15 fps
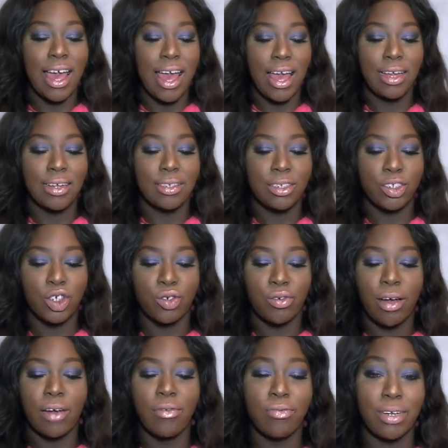and
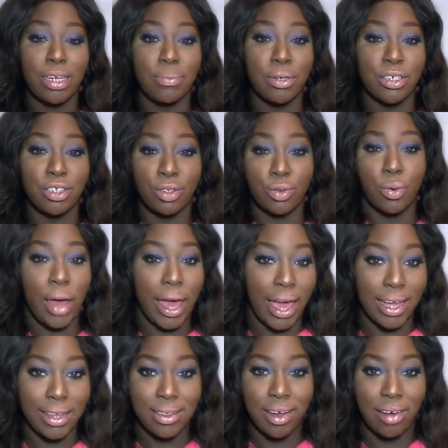try and really
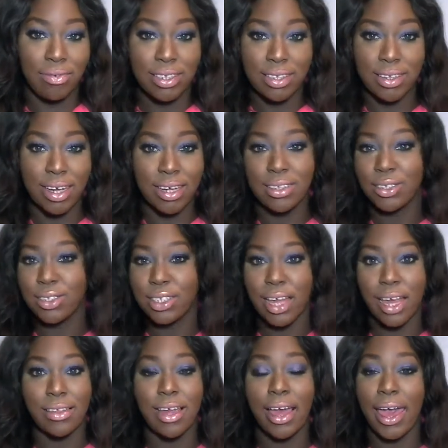persuade the other side to
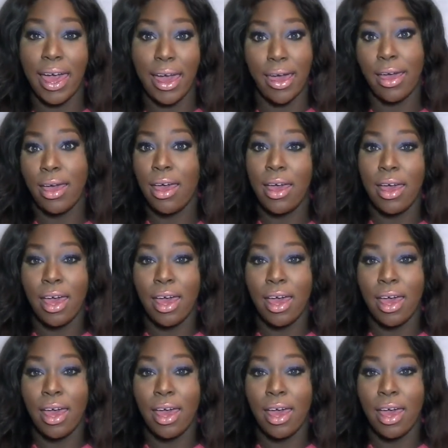say that, hey,